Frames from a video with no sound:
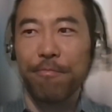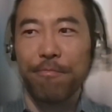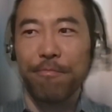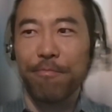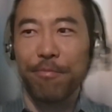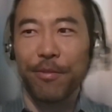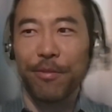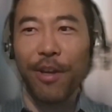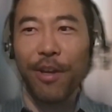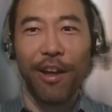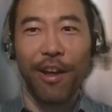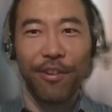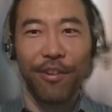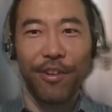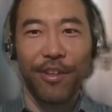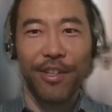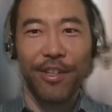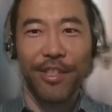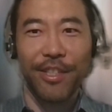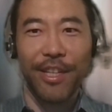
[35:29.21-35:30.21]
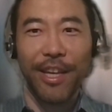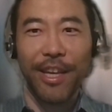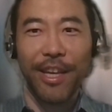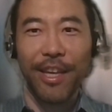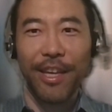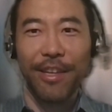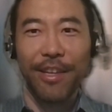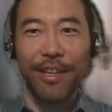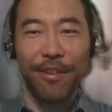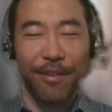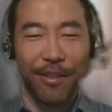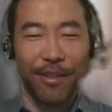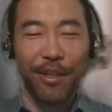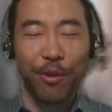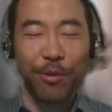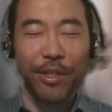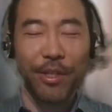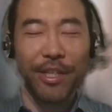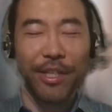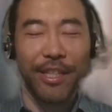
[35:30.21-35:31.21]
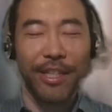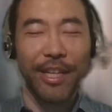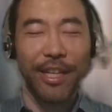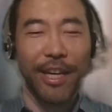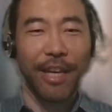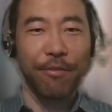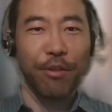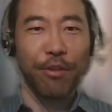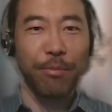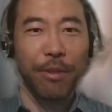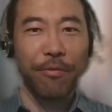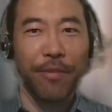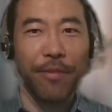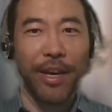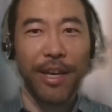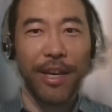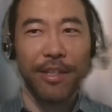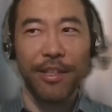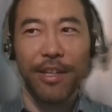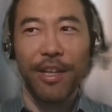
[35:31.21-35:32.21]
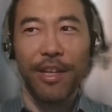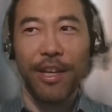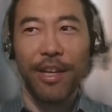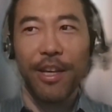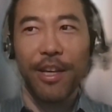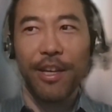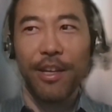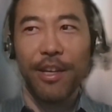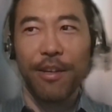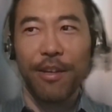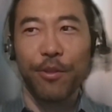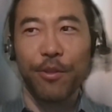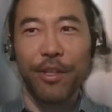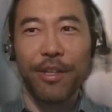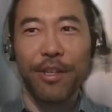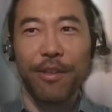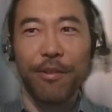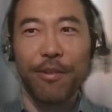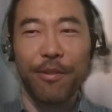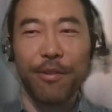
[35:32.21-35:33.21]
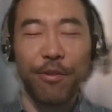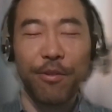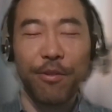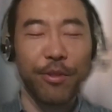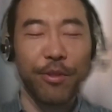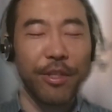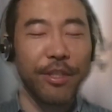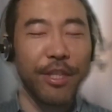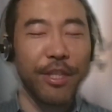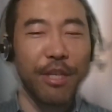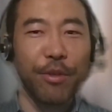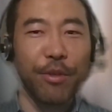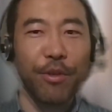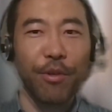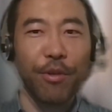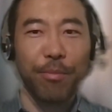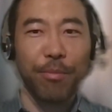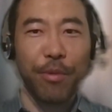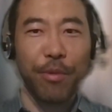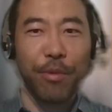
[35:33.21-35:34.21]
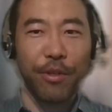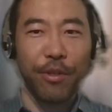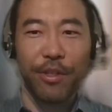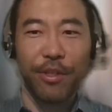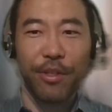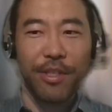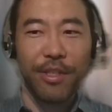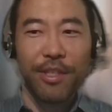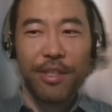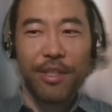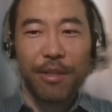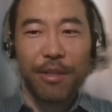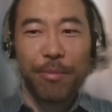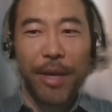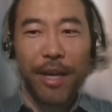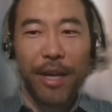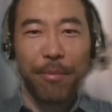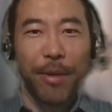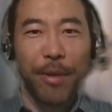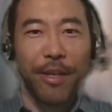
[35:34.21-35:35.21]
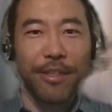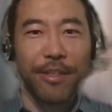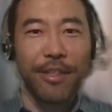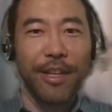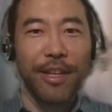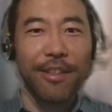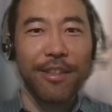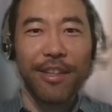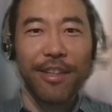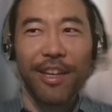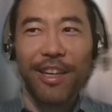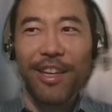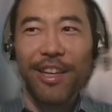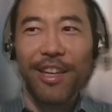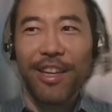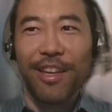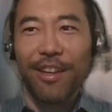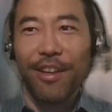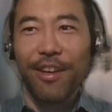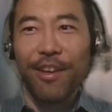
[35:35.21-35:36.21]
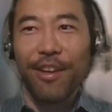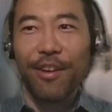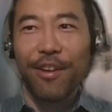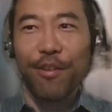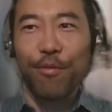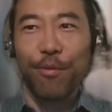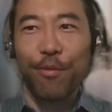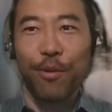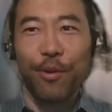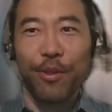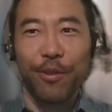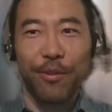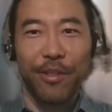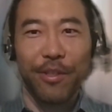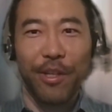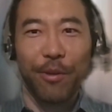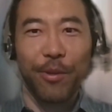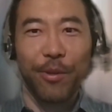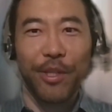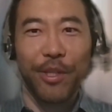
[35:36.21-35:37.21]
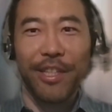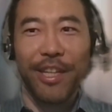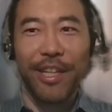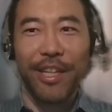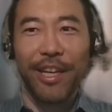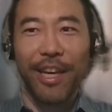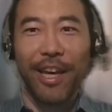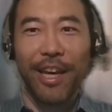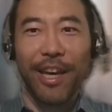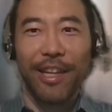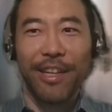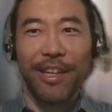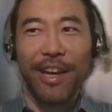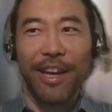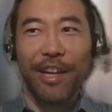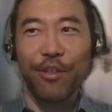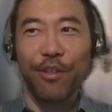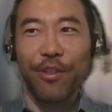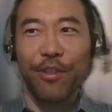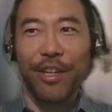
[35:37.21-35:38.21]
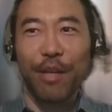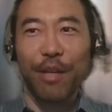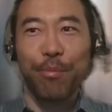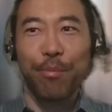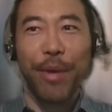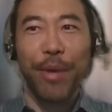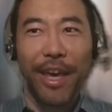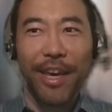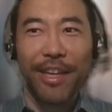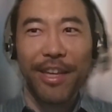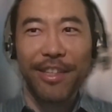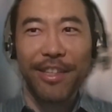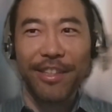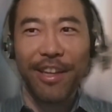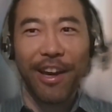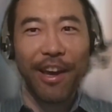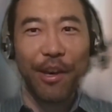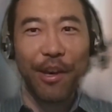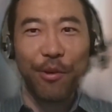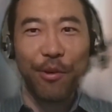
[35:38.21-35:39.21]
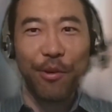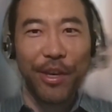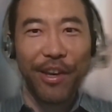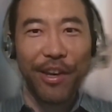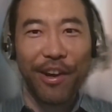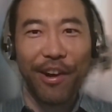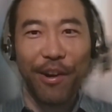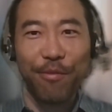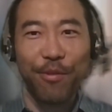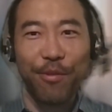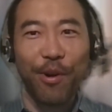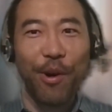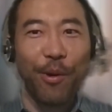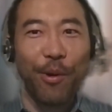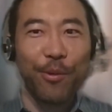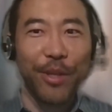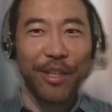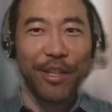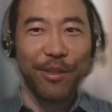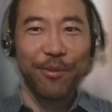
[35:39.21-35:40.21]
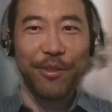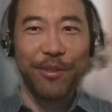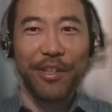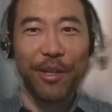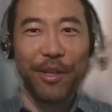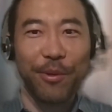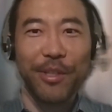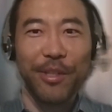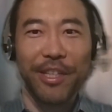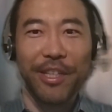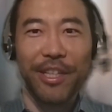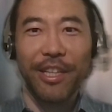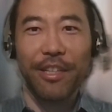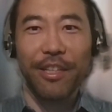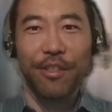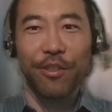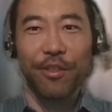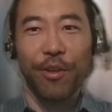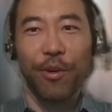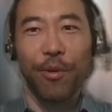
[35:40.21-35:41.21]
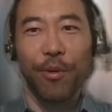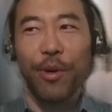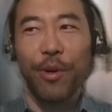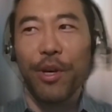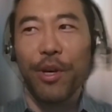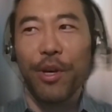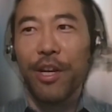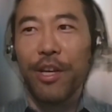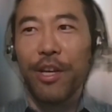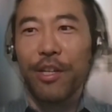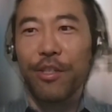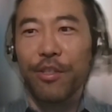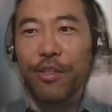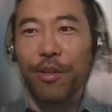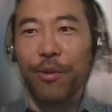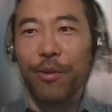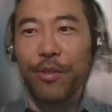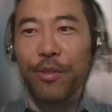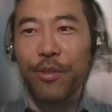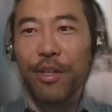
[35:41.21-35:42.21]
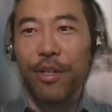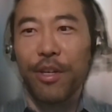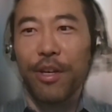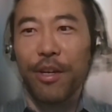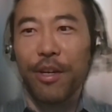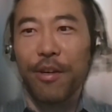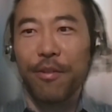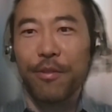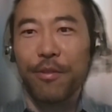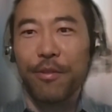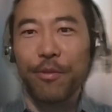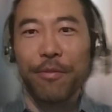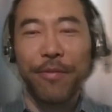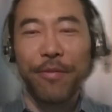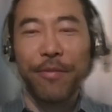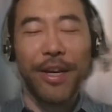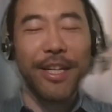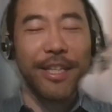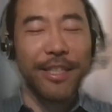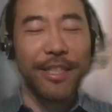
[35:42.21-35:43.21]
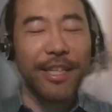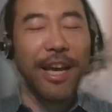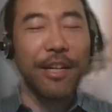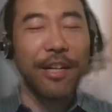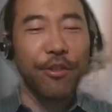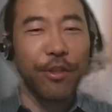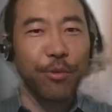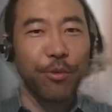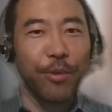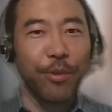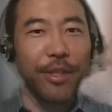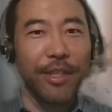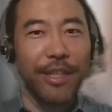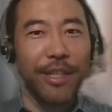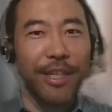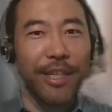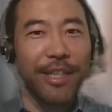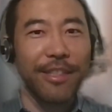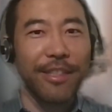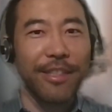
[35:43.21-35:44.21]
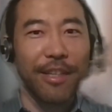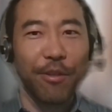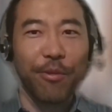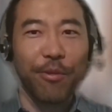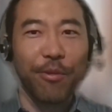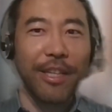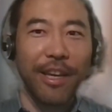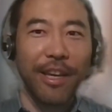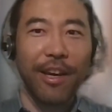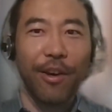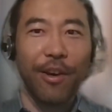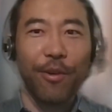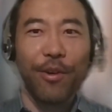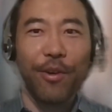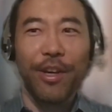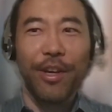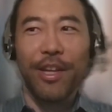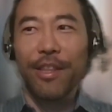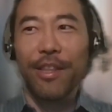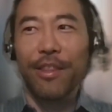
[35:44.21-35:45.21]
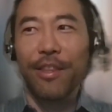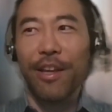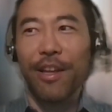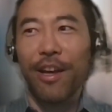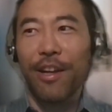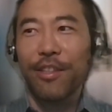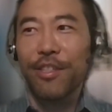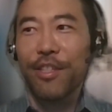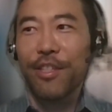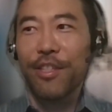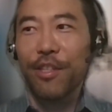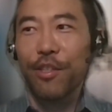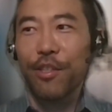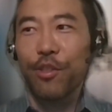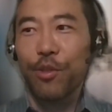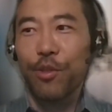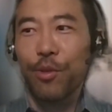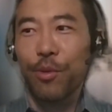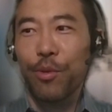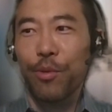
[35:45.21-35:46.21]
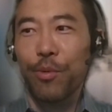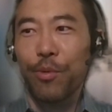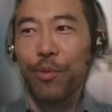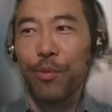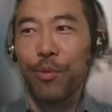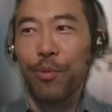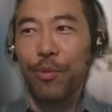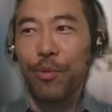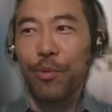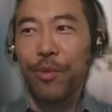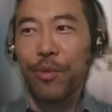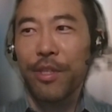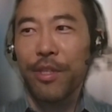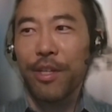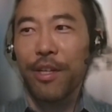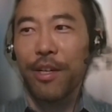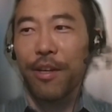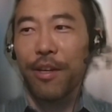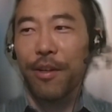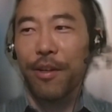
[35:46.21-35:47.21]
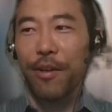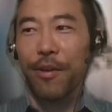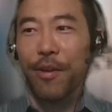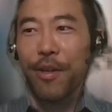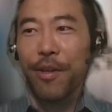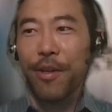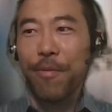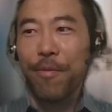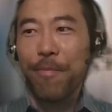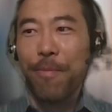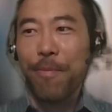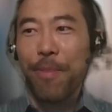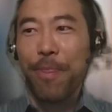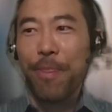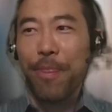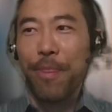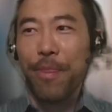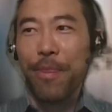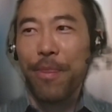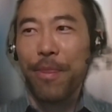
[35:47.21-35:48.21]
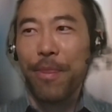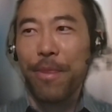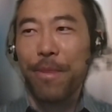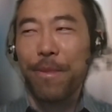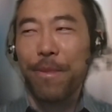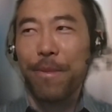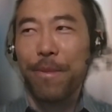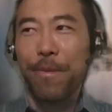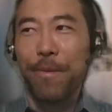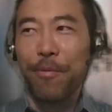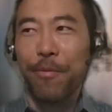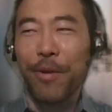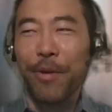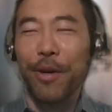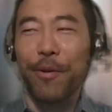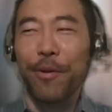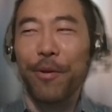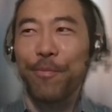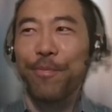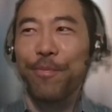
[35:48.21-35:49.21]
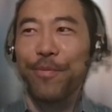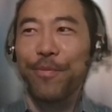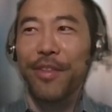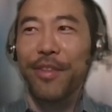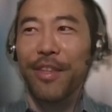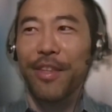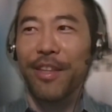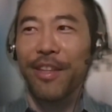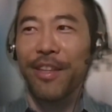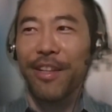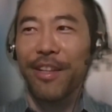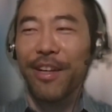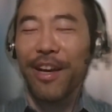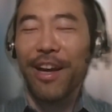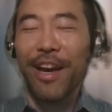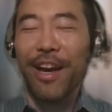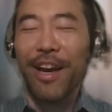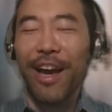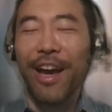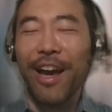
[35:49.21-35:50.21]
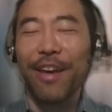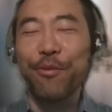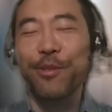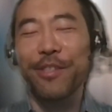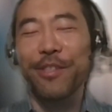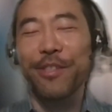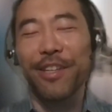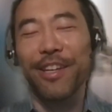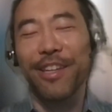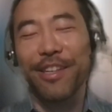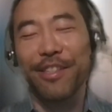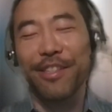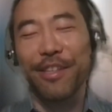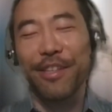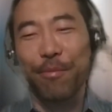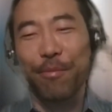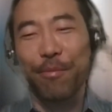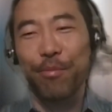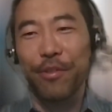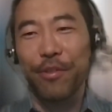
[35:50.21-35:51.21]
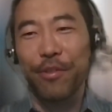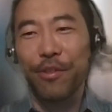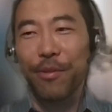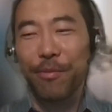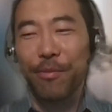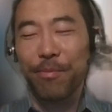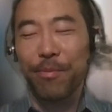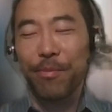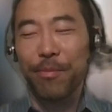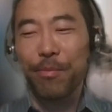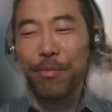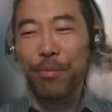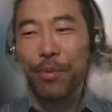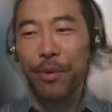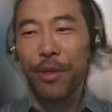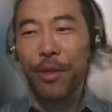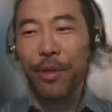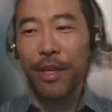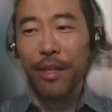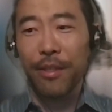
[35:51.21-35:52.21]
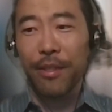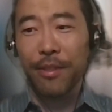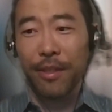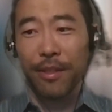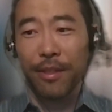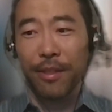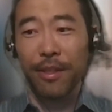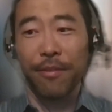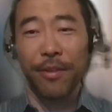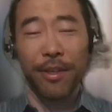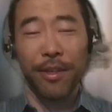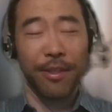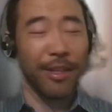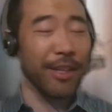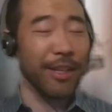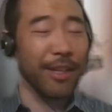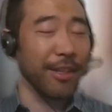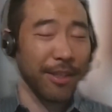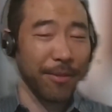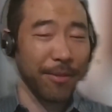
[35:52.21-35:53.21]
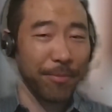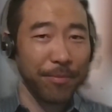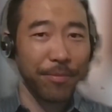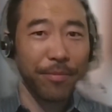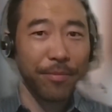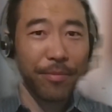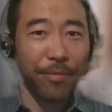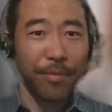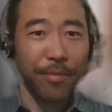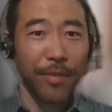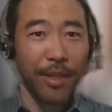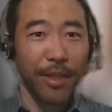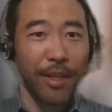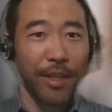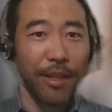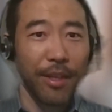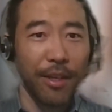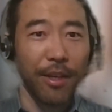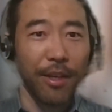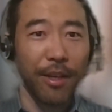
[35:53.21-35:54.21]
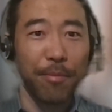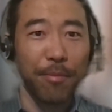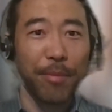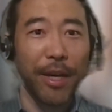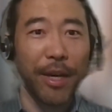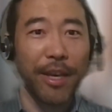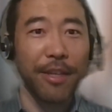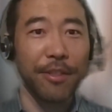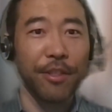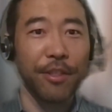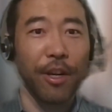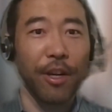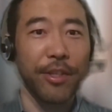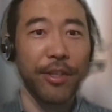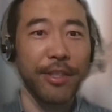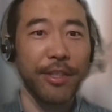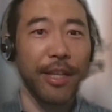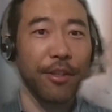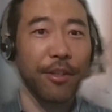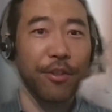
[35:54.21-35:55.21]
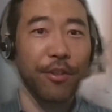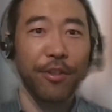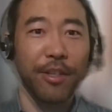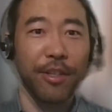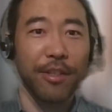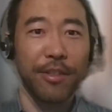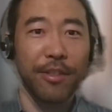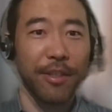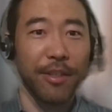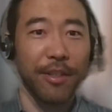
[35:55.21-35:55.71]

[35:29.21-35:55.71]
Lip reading: dollar liquidity they get from the Fed. Through the T-bill purchase, the bank pays nothing for those liquidity they get. They actually get paid the IOER for holding those liquidity. So the Fed is actually doing easing right now, not to the, well, I would say it's a pretty significant easing by historic standard, because